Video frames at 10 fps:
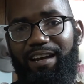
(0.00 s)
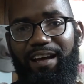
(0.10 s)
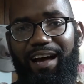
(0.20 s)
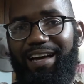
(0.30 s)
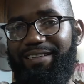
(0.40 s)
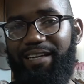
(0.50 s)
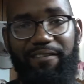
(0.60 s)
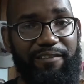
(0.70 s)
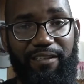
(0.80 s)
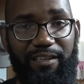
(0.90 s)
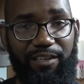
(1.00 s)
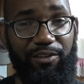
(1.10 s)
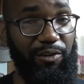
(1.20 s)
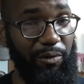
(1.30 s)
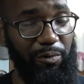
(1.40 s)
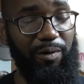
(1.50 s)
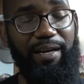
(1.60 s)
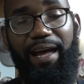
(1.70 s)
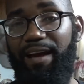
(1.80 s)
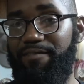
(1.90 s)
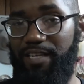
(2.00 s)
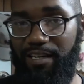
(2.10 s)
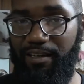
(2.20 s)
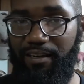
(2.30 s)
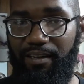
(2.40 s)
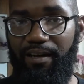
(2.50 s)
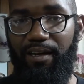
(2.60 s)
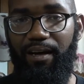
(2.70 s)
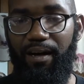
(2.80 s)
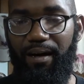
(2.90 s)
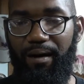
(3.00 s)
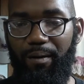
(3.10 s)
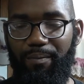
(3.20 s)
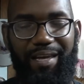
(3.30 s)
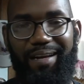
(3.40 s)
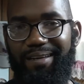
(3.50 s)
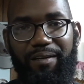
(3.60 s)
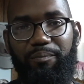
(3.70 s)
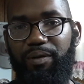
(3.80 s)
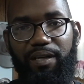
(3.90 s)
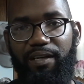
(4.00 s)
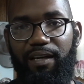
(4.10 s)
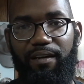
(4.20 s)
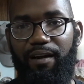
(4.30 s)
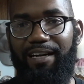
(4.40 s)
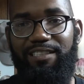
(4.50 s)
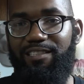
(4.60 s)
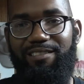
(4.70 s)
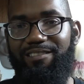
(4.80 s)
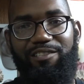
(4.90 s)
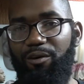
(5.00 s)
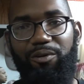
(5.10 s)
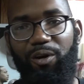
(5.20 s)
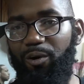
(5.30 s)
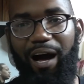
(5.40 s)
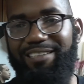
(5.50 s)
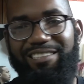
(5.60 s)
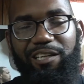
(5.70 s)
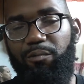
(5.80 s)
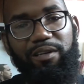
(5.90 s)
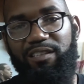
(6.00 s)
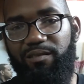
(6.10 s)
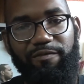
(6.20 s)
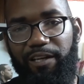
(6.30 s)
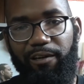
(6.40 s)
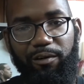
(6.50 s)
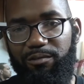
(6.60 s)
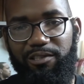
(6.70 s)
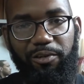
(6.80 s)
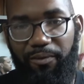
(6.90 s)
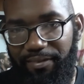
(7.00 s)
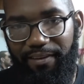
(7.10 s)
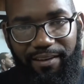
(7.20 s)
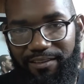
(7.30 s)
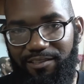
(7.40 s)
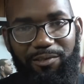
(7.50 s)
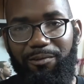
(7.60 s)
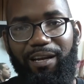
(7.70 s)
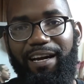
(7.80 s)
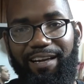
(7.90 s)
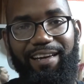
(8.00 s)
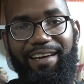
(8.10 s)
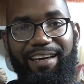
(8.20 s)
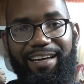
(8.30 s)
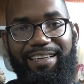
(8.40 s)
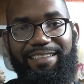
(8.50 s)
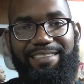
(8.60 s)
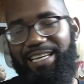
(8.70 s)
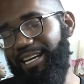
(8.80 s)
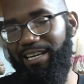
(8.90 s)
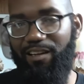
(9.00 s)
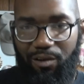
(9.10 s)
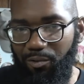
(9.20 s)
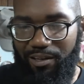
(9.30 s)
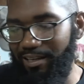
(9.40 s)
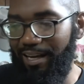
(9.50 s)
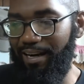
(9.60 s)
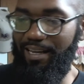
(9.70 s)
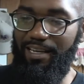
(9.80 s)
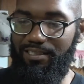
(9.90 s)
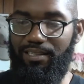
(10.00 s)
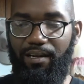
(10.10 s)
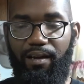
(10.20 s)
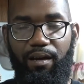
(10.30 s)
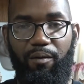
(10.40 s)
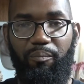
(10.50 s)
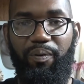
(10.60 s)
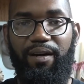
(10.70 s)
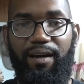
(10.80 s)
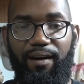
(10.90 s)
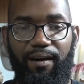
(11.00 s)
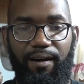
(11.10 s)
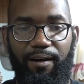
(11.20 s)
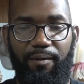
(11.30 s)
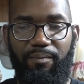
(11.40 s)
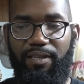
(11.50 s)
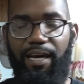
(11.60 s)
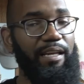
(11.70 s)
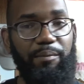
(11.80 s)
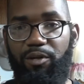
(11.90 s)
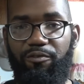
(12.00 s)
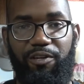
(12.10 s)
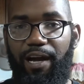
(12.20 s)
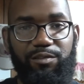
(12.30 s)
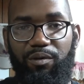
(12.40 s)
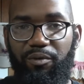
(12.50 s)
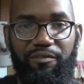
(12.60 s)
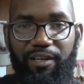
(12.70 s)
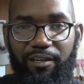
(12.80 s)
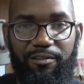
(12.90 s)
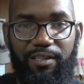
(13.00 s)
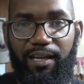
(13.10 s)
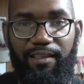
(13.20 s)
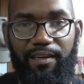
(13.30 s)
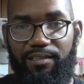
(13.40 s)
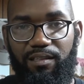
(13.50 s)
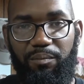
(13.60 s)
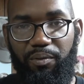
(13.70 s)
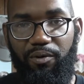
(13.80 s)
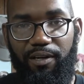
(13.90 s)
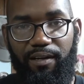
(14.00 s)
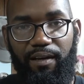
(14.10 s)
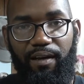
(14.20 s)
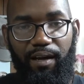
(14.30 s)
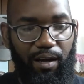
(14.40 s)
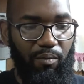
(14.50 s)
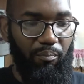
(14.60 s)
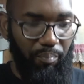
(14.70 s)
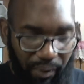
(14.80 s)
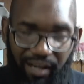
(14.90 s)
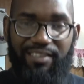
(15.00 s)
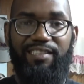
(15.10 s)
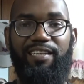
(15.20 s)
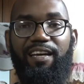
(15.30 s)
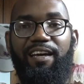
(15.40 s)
I definitely do and have done that I didn't put in here. I just don't know. I just didn't want this video too thick and too like techie and whatnot, I guess. But yeah, let me know if you guys want more videos like that at some point. But